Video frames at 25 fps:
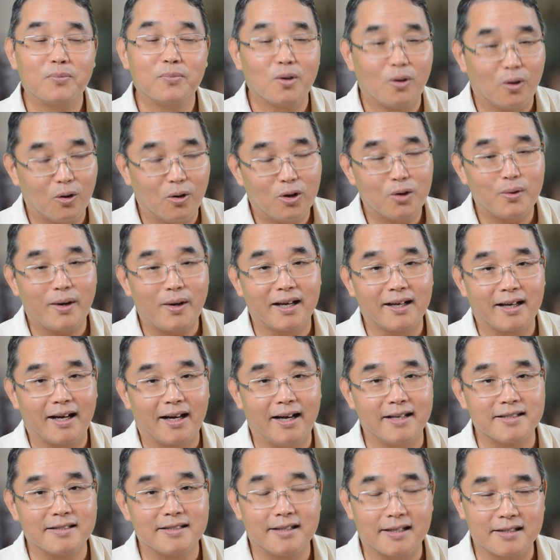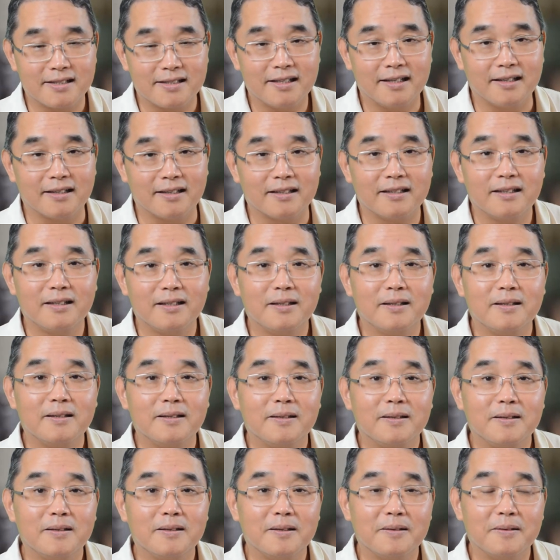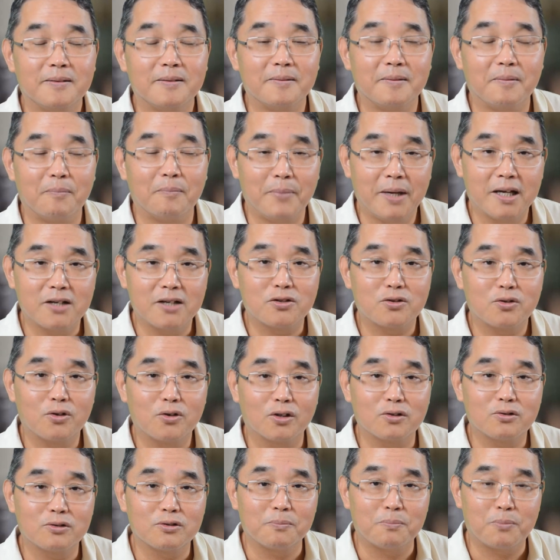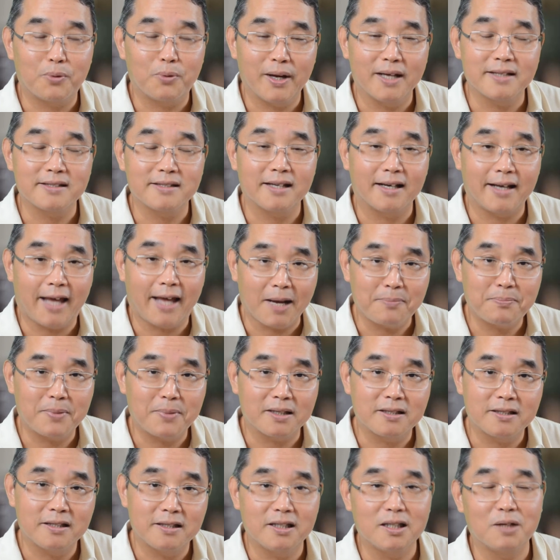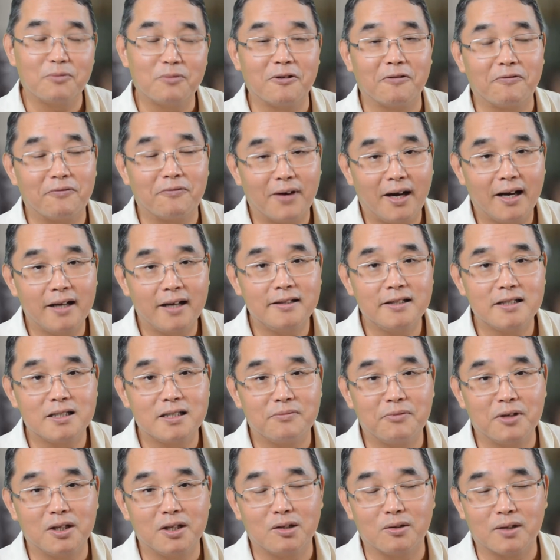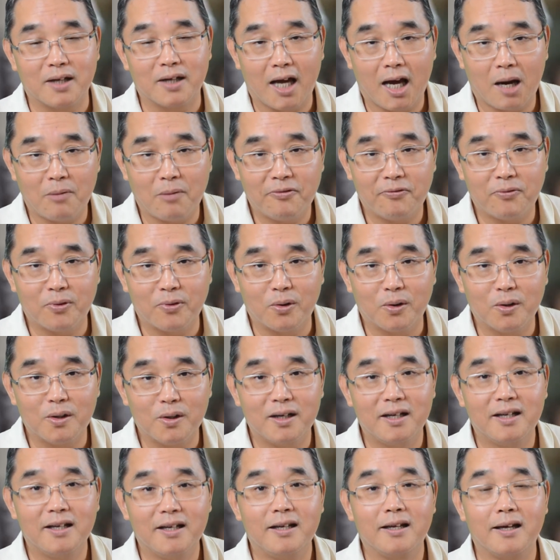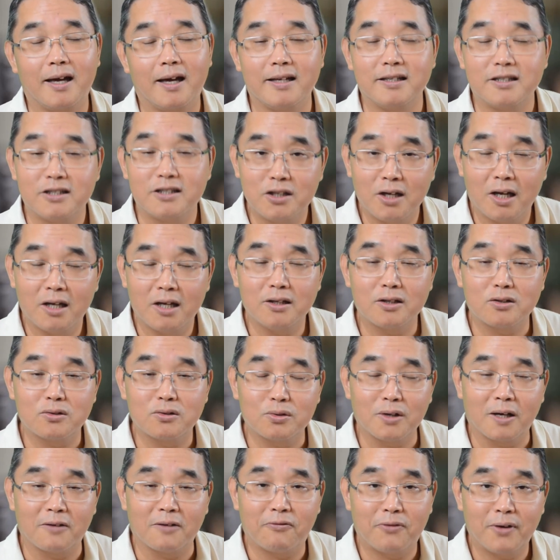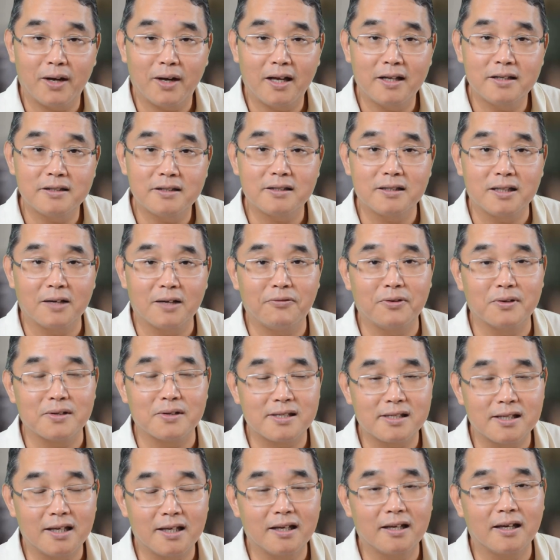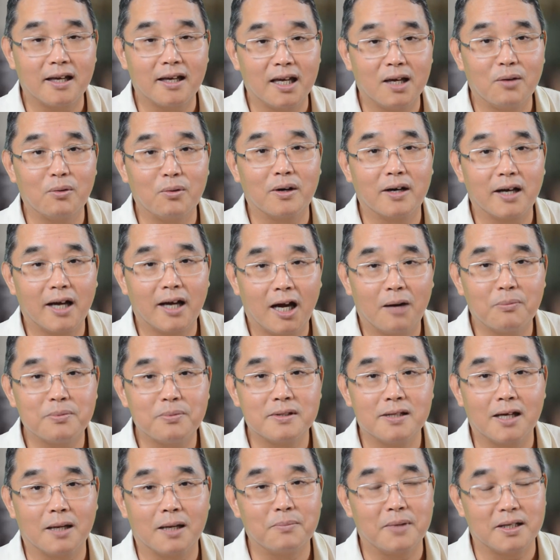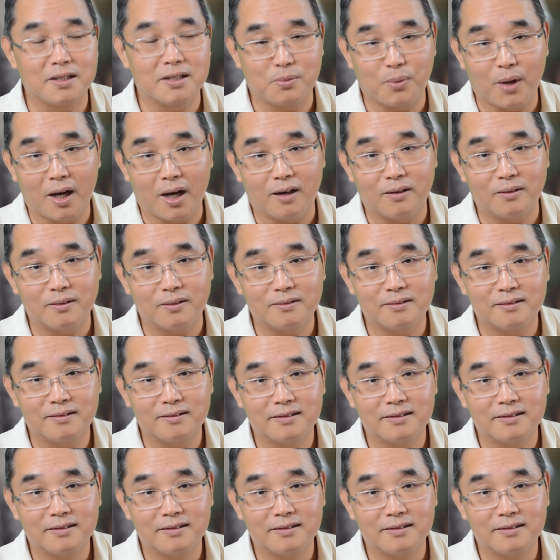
Alright guys, that's it. Make sure to press the like button if you find this video helpful and share it to your friends if you think it will help them as well.